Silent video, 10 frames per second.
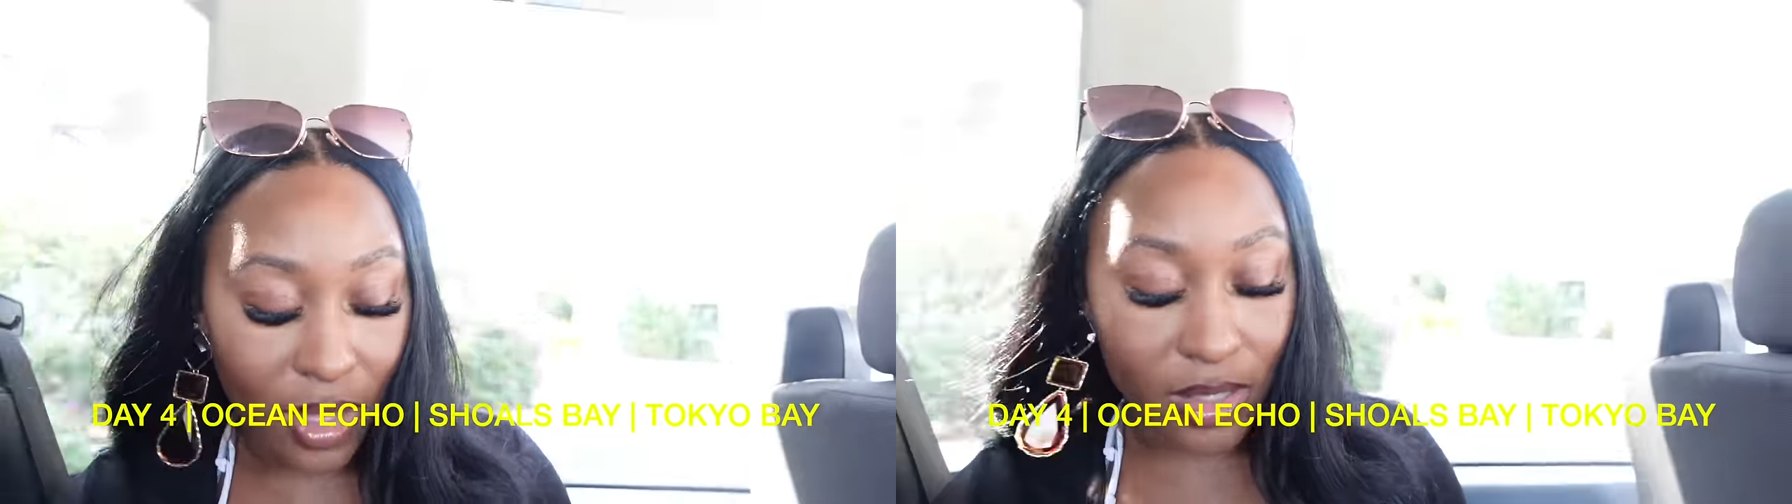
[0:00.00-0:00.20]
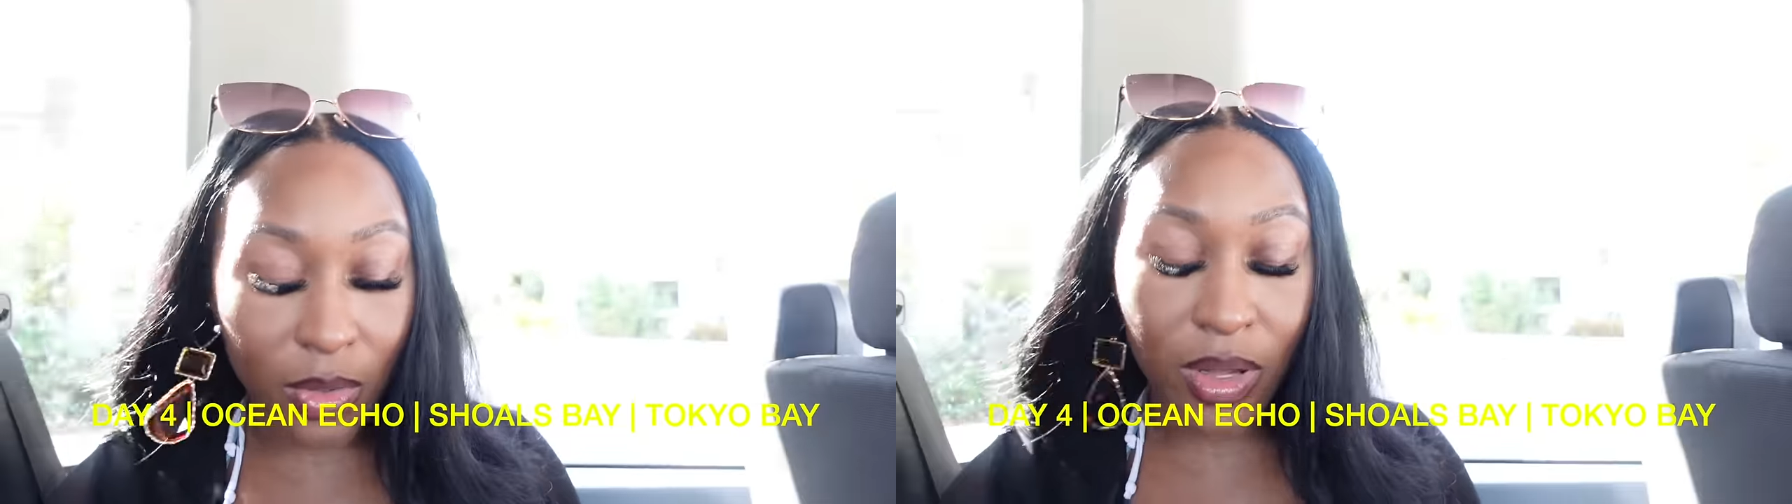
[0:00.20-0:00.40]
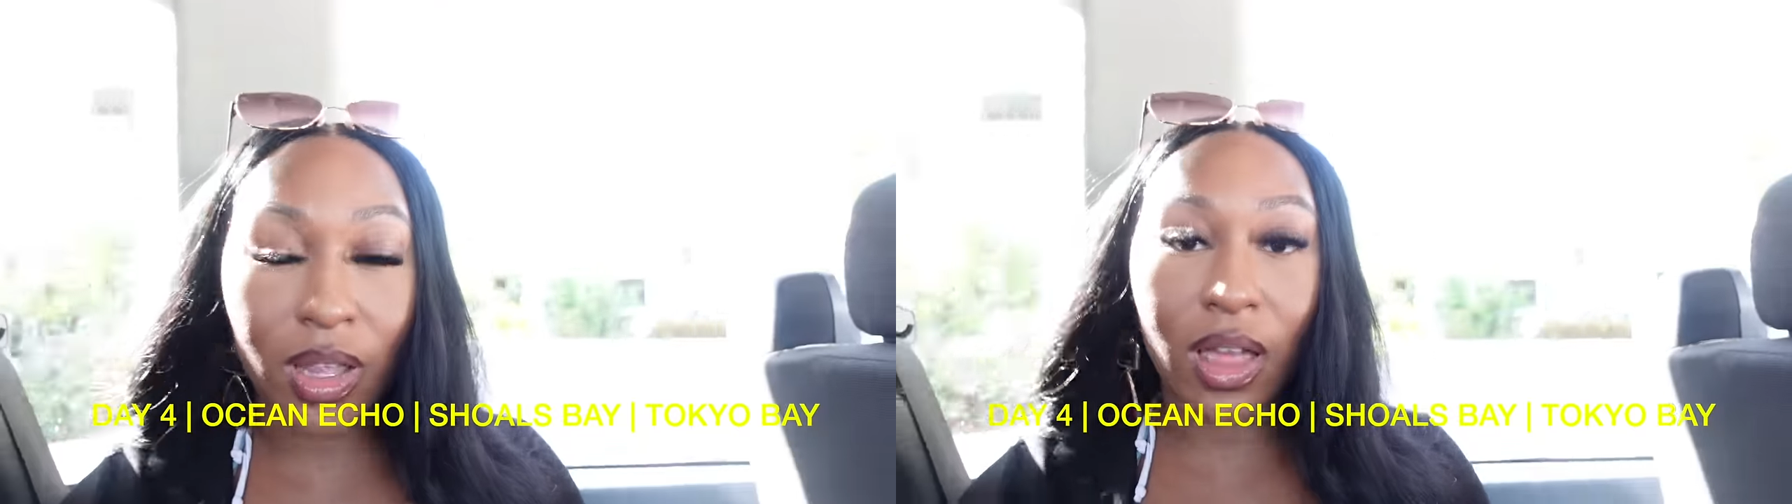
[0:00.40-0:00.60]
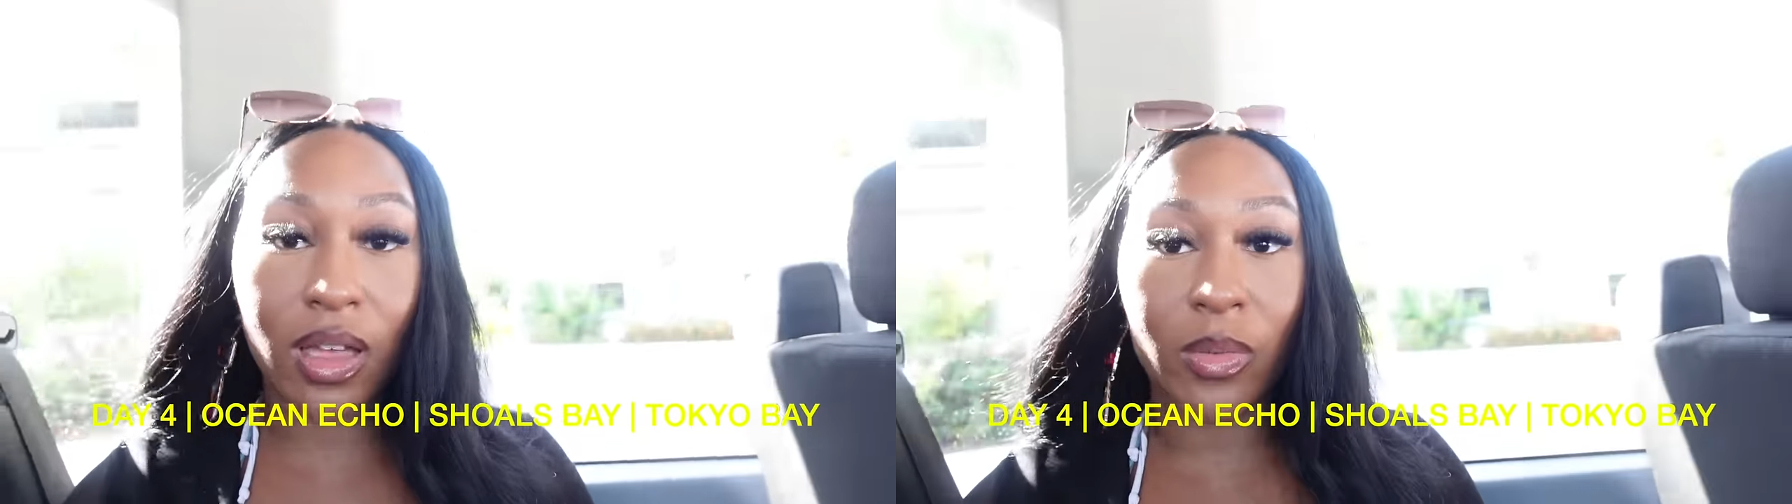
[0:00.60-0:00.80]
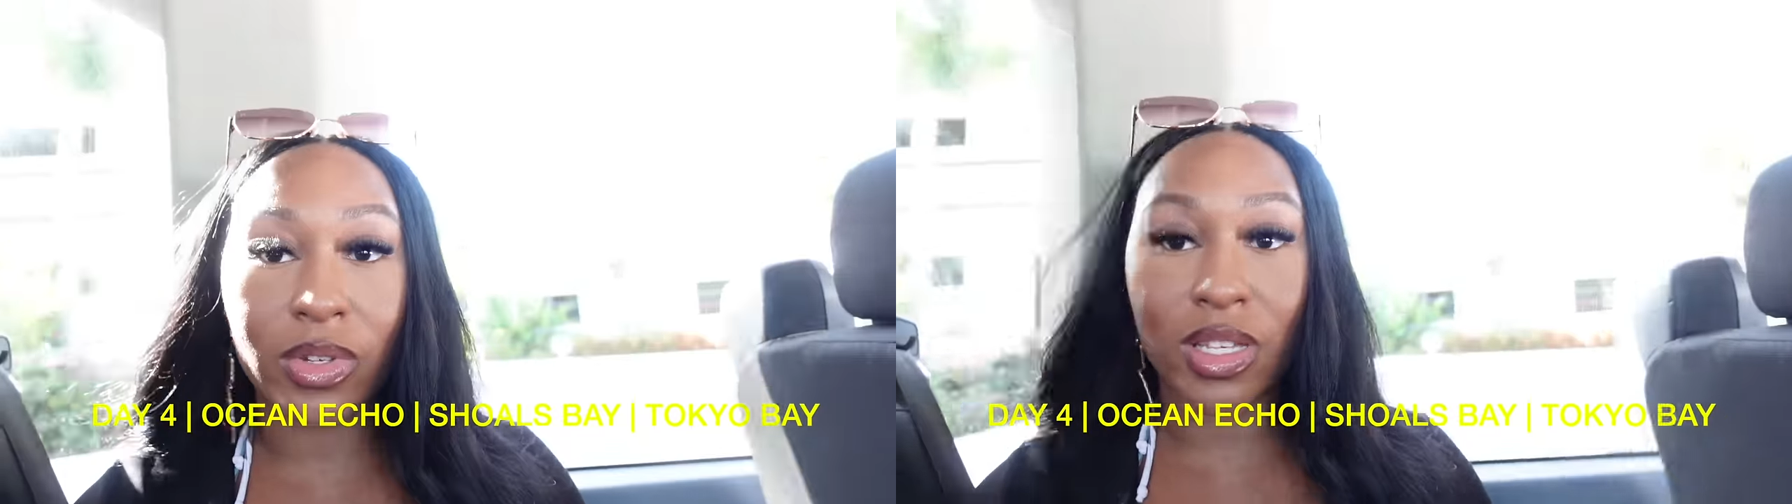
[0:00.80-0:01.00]
It's three o'clock
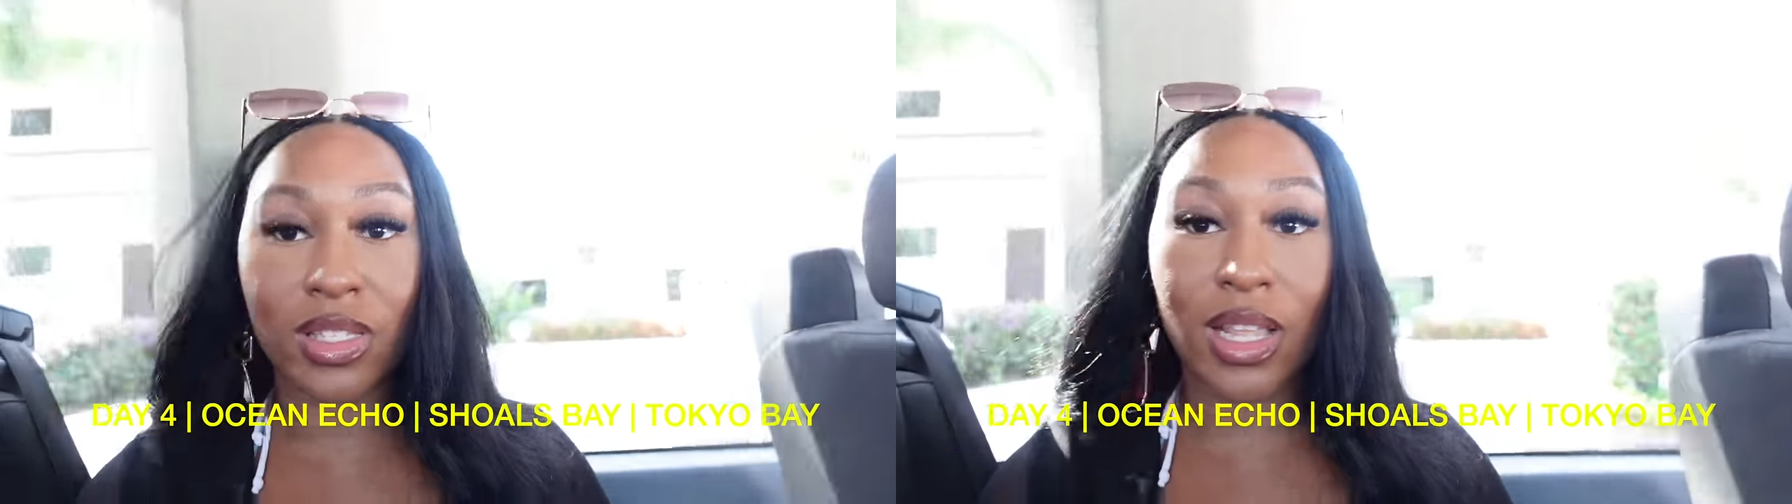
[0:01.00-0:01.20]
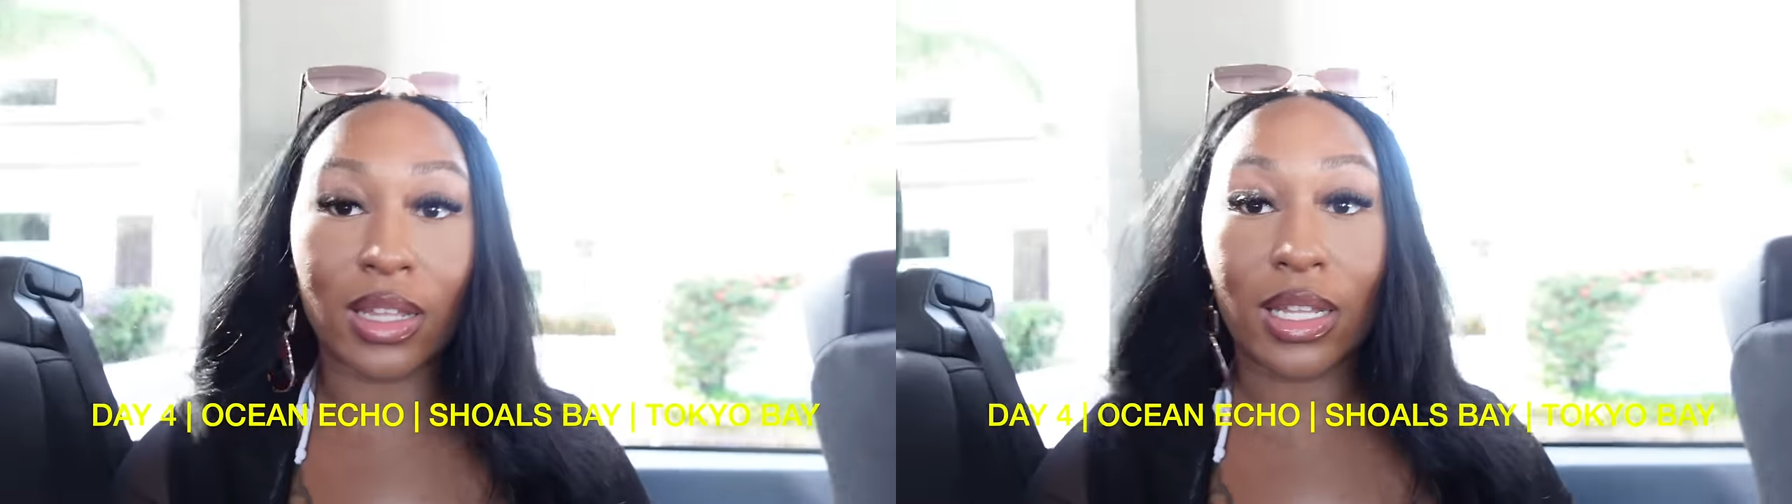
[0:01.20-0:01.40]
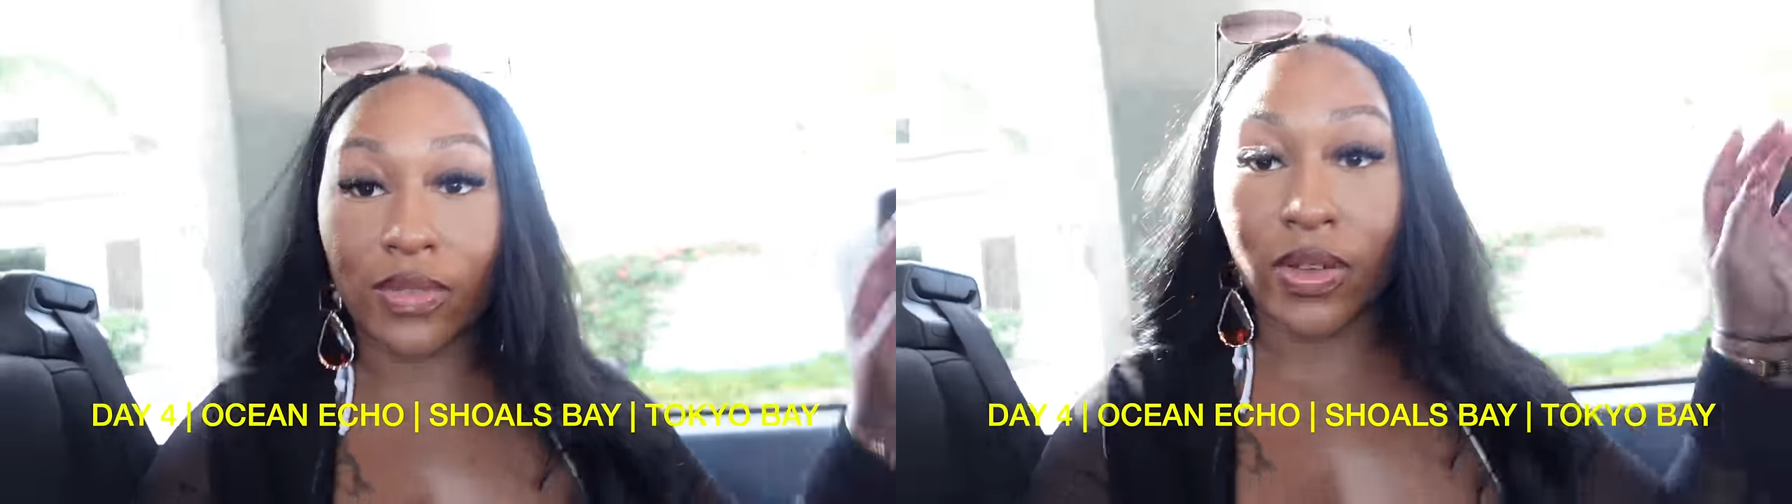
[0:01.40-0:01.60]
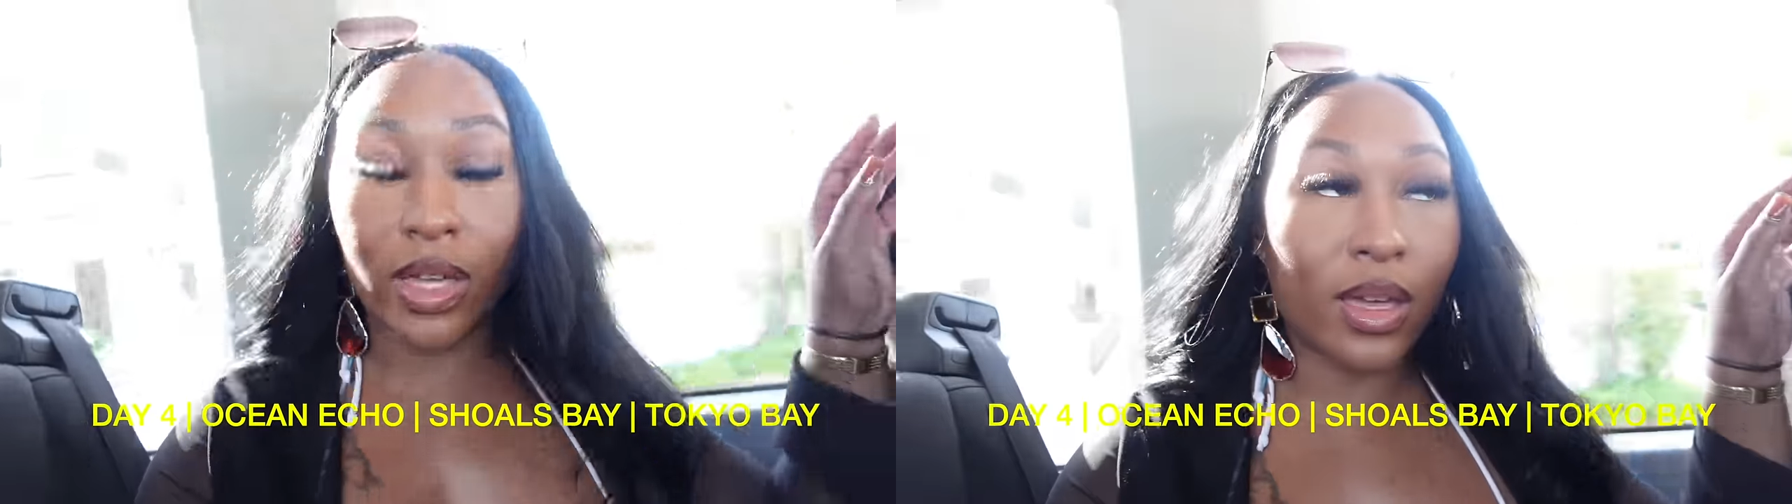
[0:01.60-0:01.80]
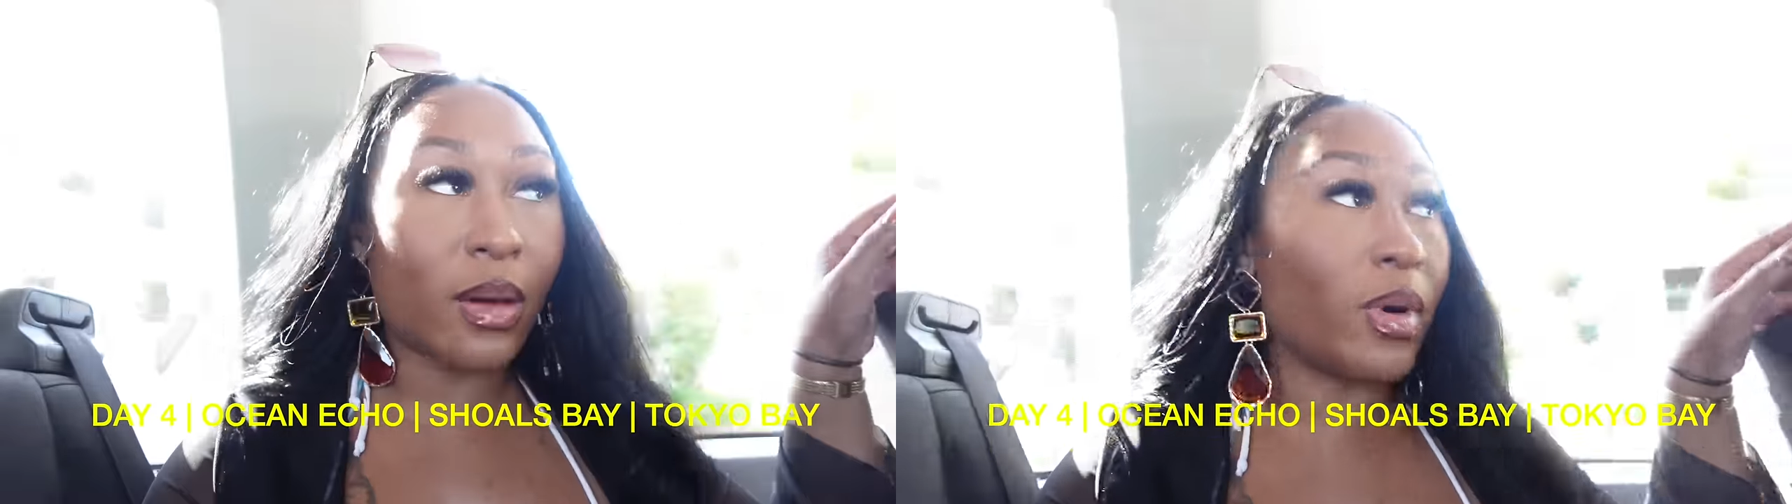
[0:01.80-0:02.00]
and we're just now leaving,